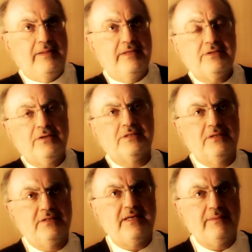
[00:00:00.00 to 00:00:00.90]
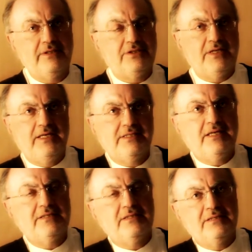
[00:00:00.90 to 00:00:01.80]
This also established a
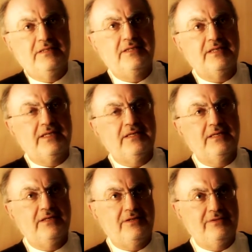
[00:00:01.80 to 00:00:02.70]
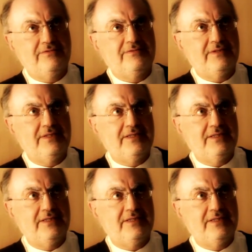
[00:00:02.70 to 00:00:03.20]
certain degree of,